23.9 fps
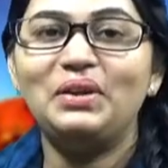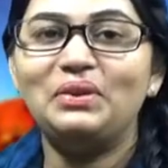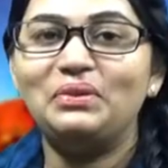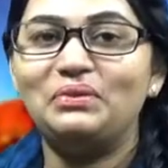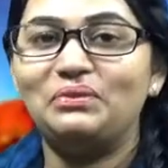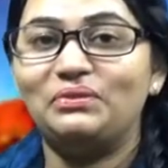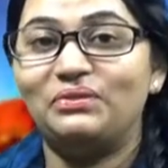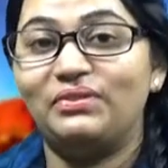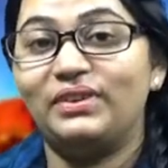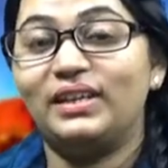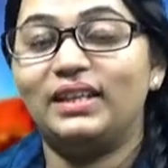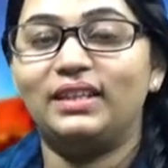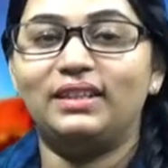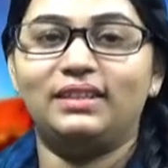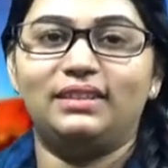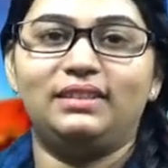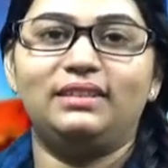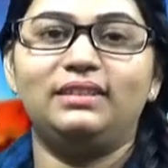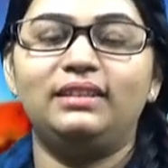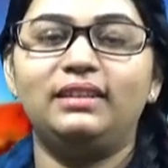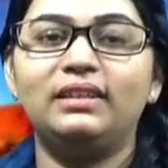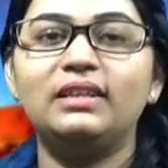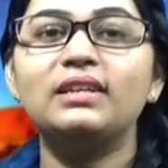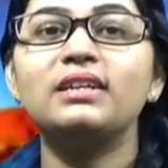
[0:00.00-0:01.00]

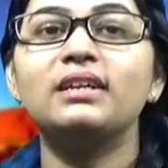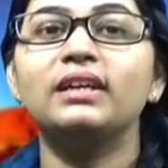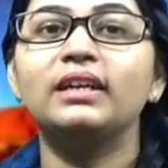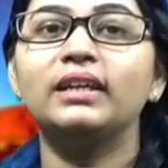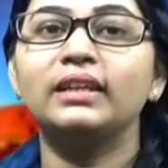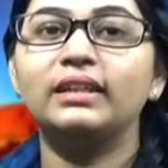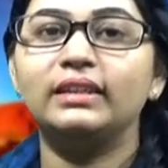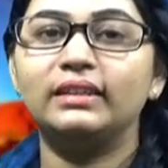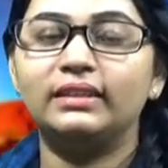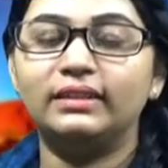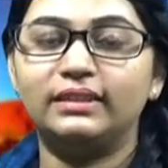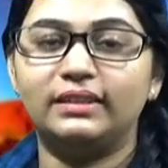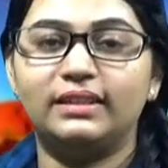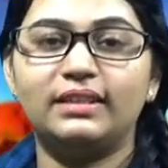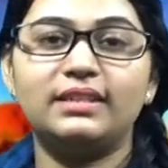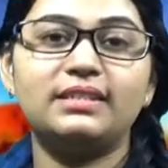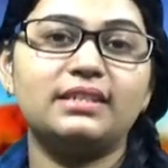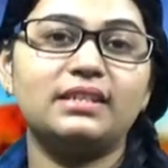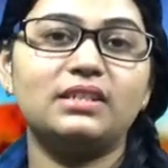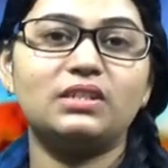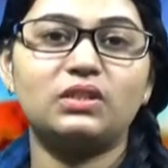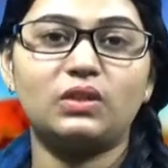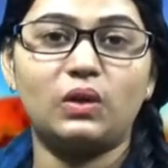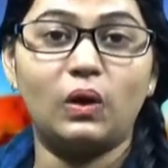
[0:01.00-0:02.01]
Well, this
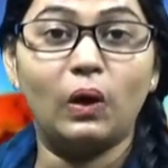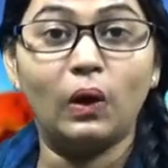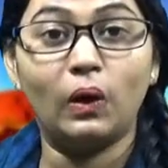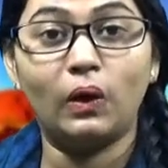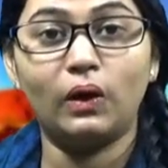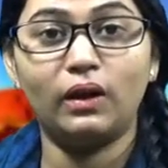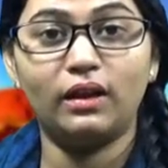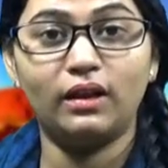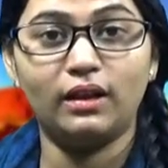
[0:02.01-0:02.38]
is all